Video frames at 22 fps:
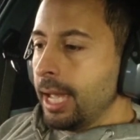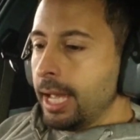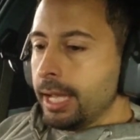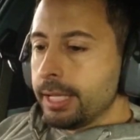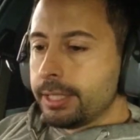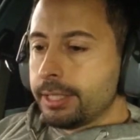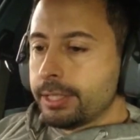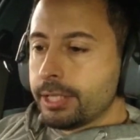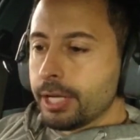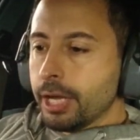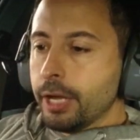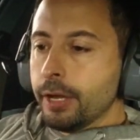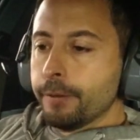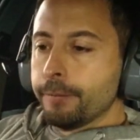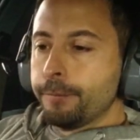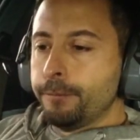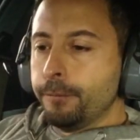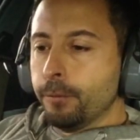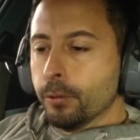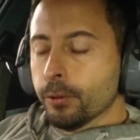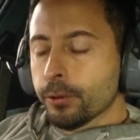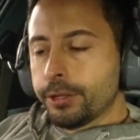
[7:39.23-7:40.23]
At
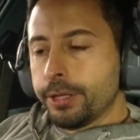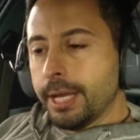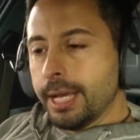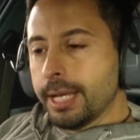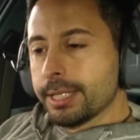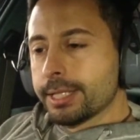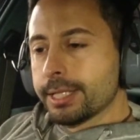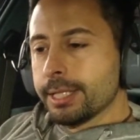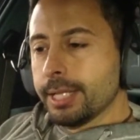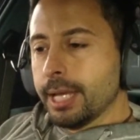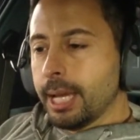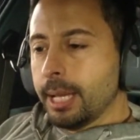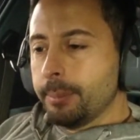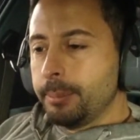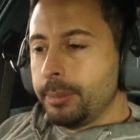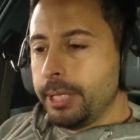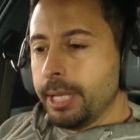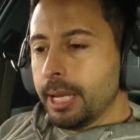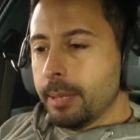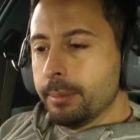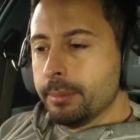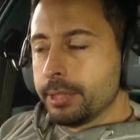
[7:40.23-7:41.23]
4,000
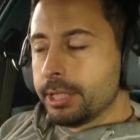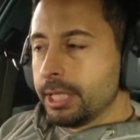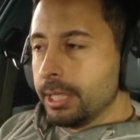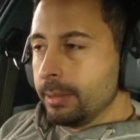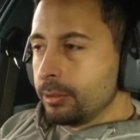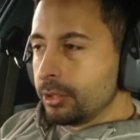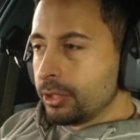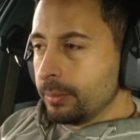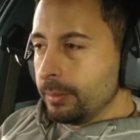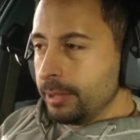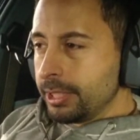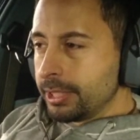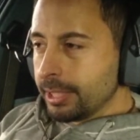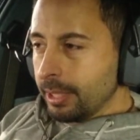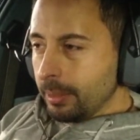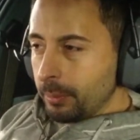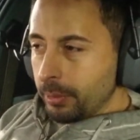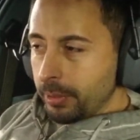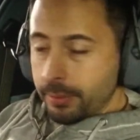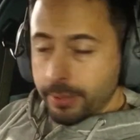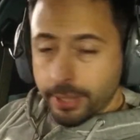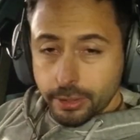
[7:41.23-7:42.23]
RPM, seems to be
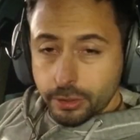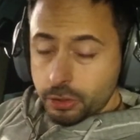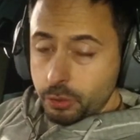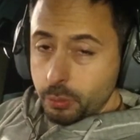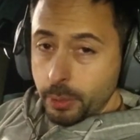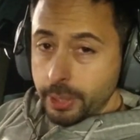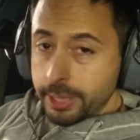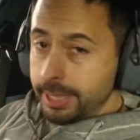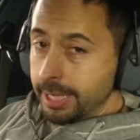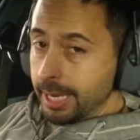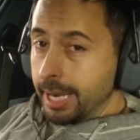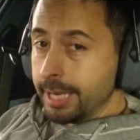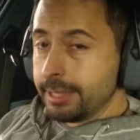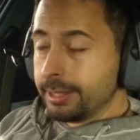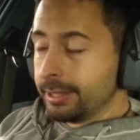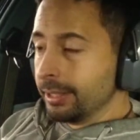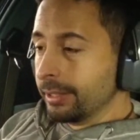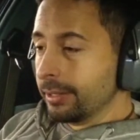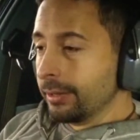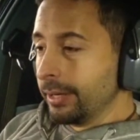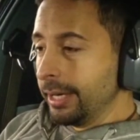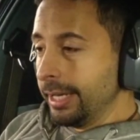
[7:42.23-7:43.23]
somewhere around
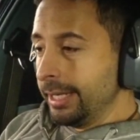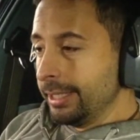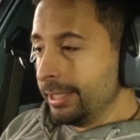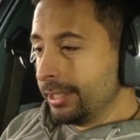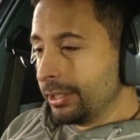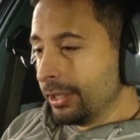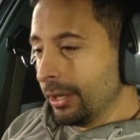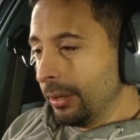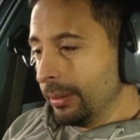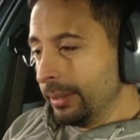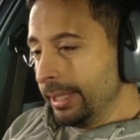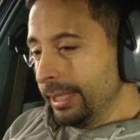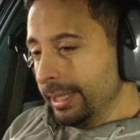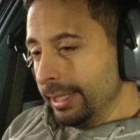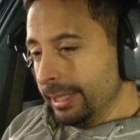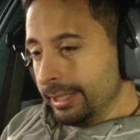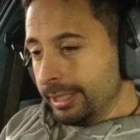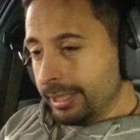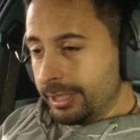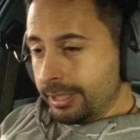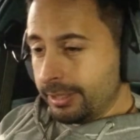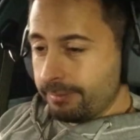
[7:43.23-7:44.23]
28 degrees, so it
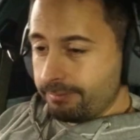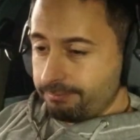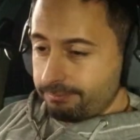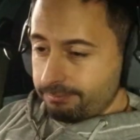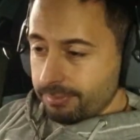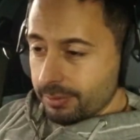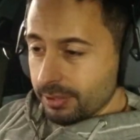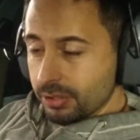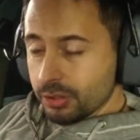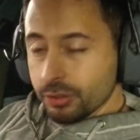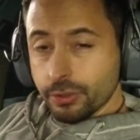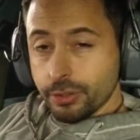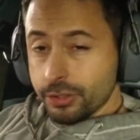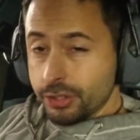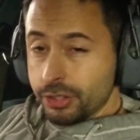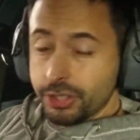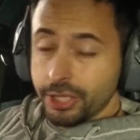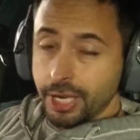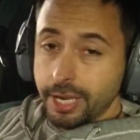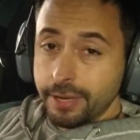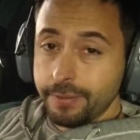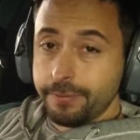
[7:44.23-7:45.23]
is sort of
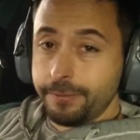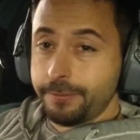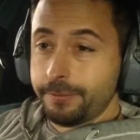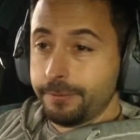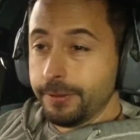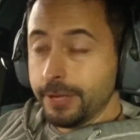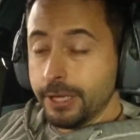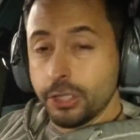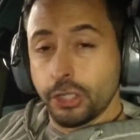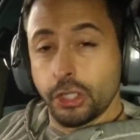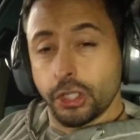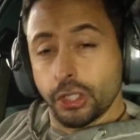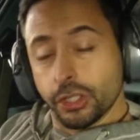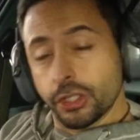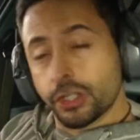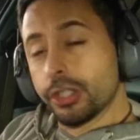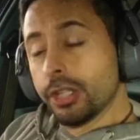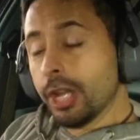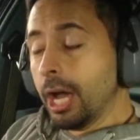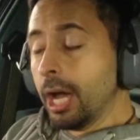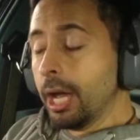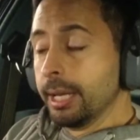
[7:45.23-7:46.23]
safe-ish
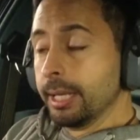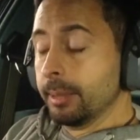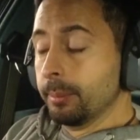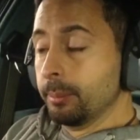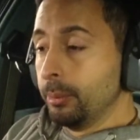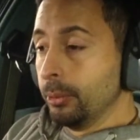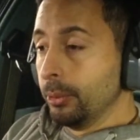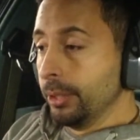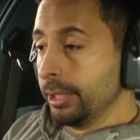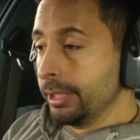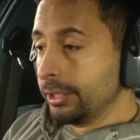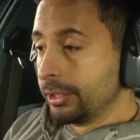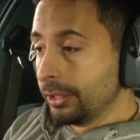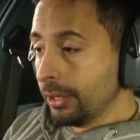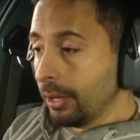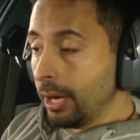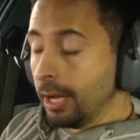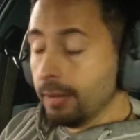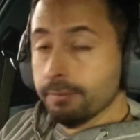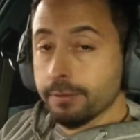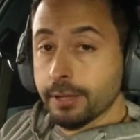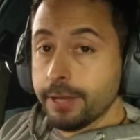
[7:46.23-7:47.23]
starting point.
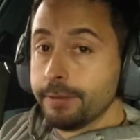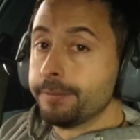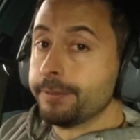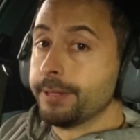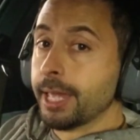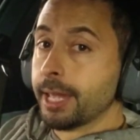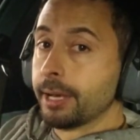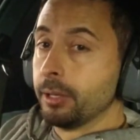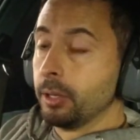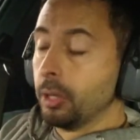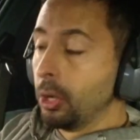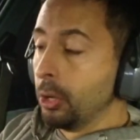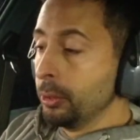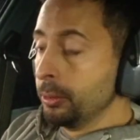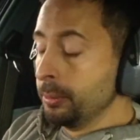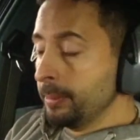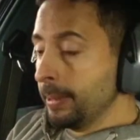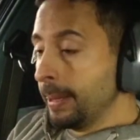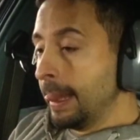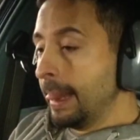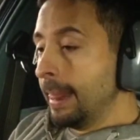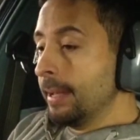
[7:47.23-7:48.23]
So I've left that
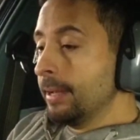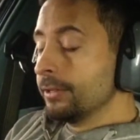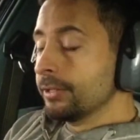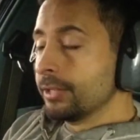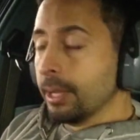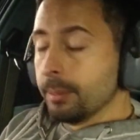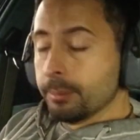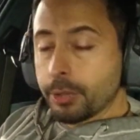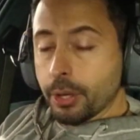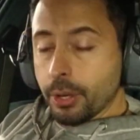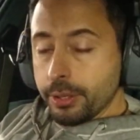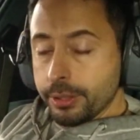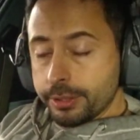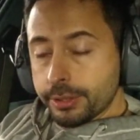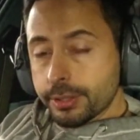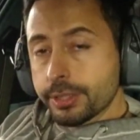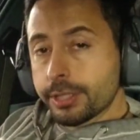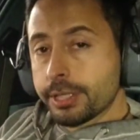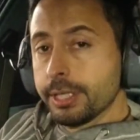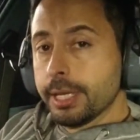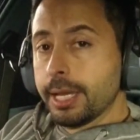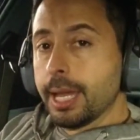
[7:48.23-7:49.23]
alone, so I'm going
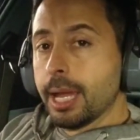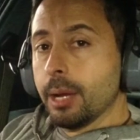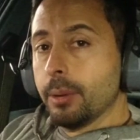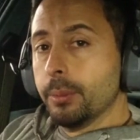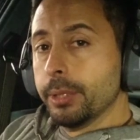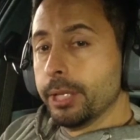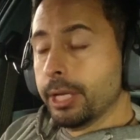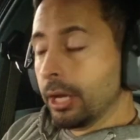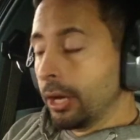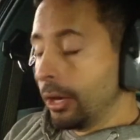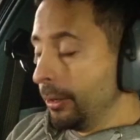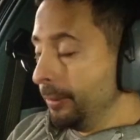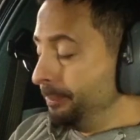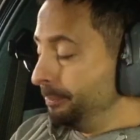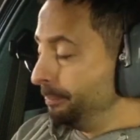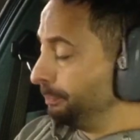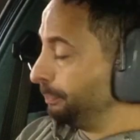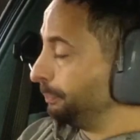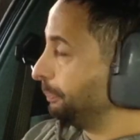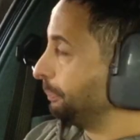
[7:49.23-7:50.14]
to see how we go.